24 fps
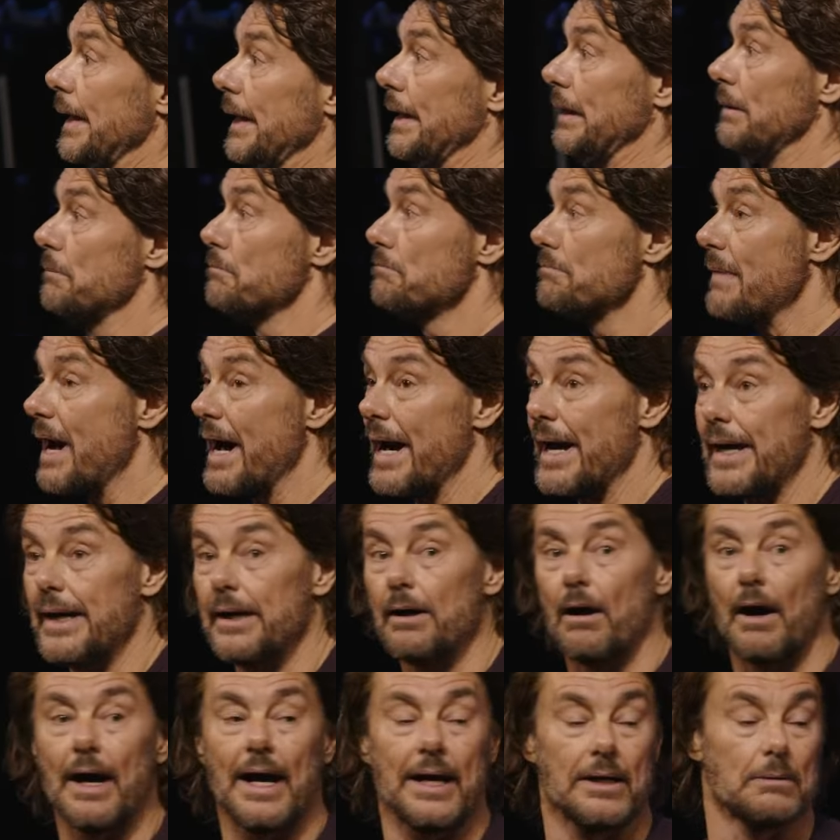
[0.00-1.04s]
In
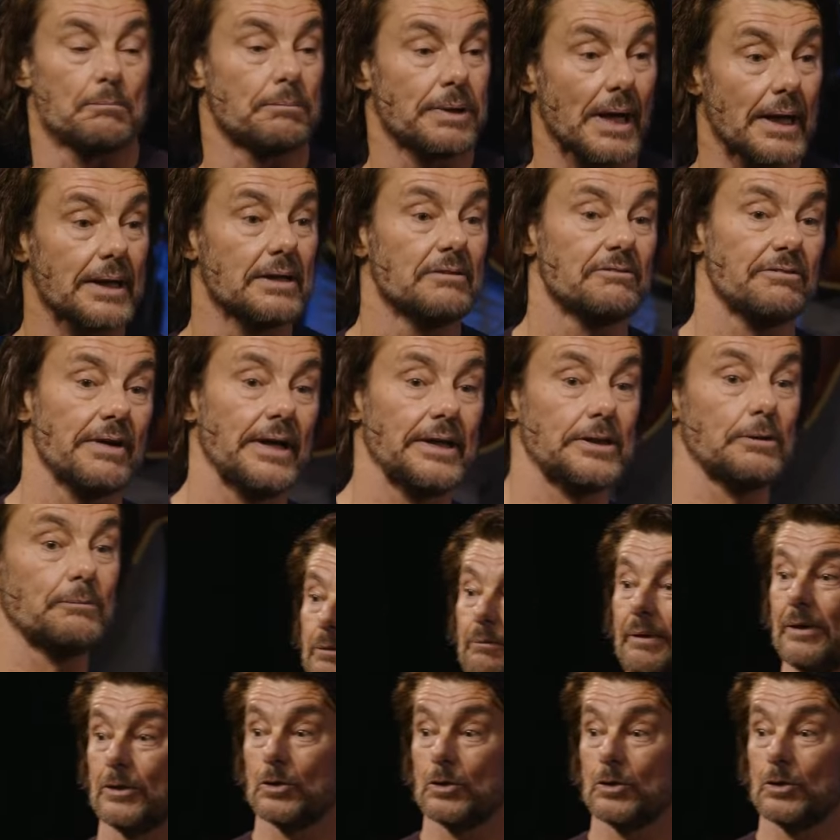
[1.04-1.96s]
May, I had a blood infection,